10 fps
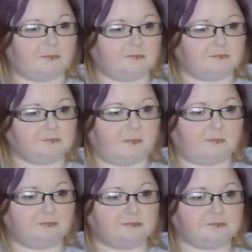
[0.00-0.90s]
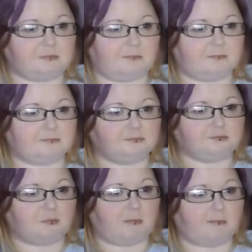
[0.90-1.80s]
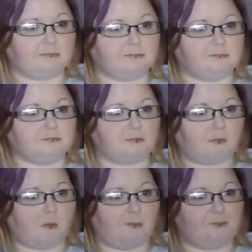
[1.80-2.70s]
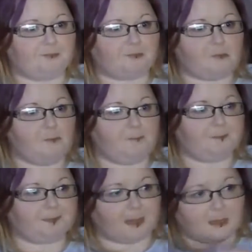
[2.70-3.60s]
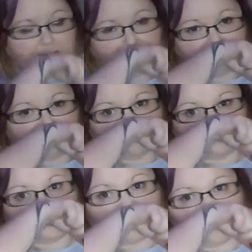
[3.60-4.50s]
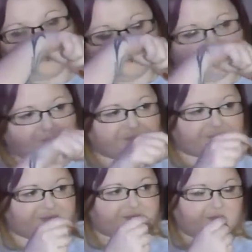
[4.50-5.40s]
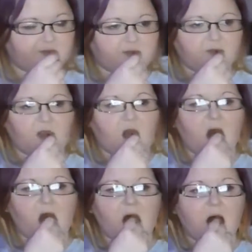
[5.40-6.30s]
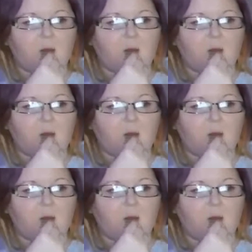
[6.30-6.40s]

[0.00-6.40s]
contained within uh, Winnie the Pooh items. We have